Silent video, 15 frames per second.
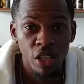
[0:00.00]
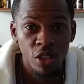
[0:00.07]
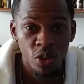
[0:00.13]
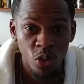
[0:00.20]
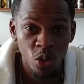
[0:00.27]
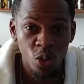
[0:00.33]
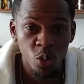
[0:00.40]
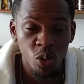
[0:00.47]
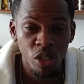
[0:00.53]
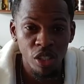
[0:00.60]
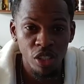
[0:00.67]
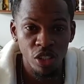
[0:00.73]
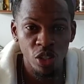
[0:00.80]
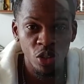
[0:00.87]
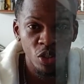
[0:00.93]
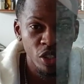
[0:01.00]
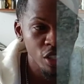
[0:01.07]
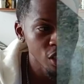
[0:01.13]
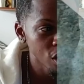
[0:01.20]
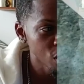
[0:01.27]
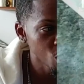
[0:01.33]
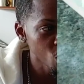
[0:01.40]
those wheels now.
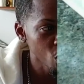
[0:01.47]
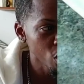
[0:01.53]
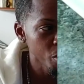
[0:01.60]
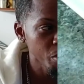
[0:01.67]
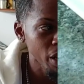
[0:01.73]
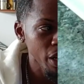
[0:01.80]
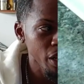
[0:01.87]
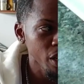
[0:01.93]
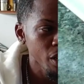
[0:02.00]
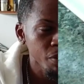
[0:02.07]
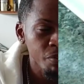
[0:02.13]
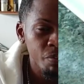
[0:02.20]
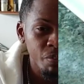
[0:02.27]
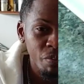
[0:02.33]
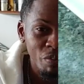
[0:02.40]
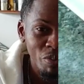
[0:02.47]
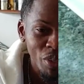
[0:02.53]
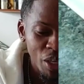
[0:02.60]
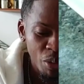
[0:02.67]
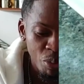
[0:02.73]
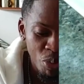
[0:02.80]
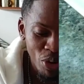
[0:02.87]
These were my
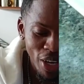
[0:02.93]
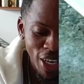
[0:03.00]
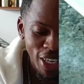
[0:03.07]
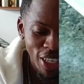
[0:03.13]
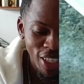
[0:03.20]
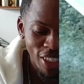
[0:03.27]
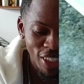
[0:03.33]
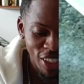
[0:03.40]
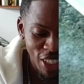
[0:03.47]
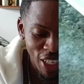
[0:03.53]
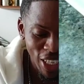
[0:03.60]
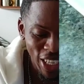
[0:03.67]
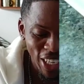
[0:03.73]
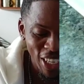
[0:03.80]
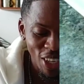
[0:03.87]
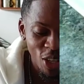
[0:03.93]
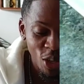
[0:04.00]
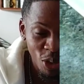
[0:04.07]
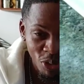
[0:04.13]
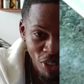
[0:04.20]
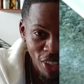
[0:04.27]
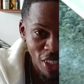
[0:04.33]
pride and joy. I
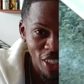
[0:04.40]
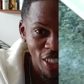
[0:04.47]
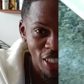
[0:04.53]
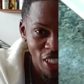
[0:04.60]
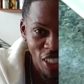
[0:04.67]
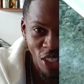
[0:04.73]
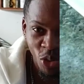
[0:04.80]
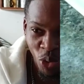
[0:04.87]
loved these